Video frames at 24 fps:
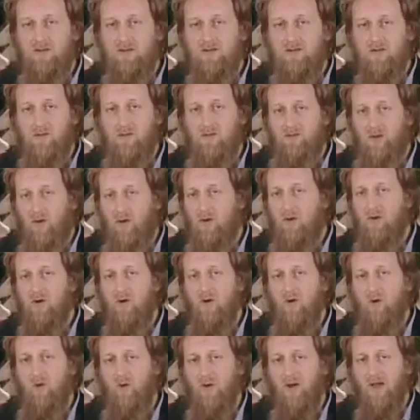So don't go
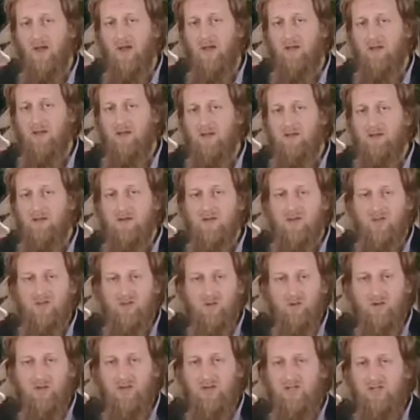away.
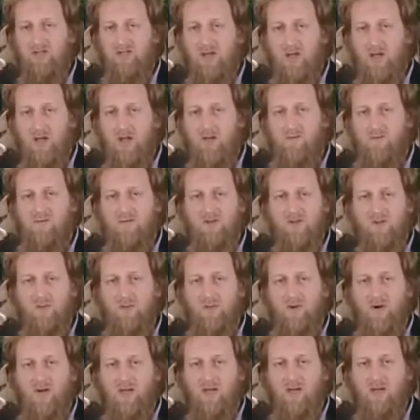Join us after the
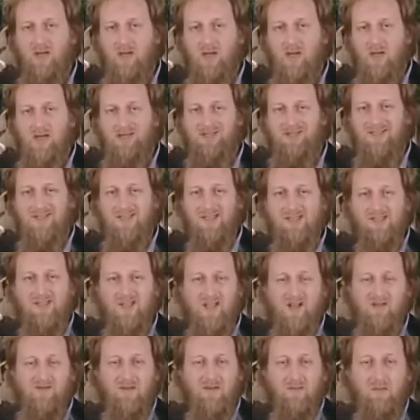break to
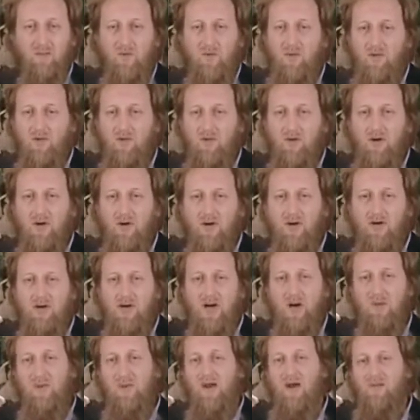discover more
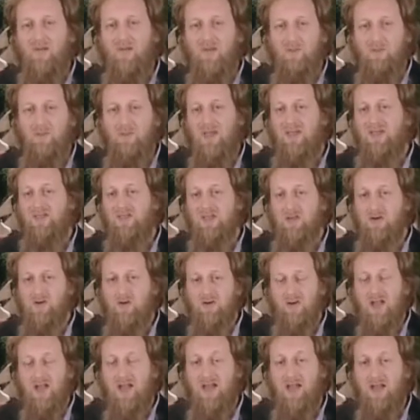about the amazing
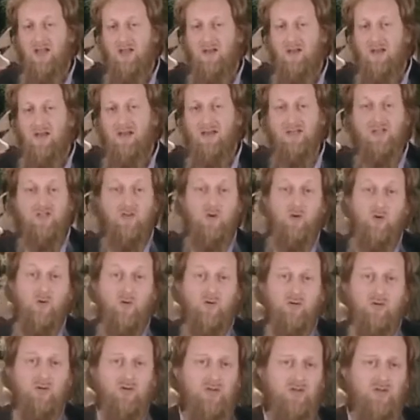Qur'an and its
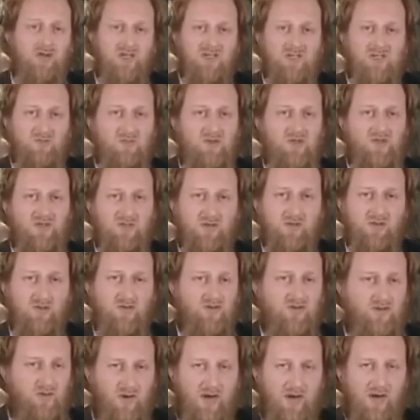oral transmission
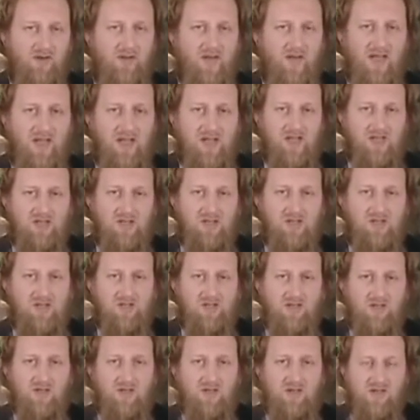throughout the ages.
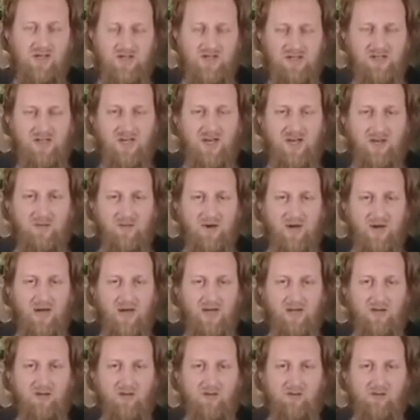Assalamu alaikum.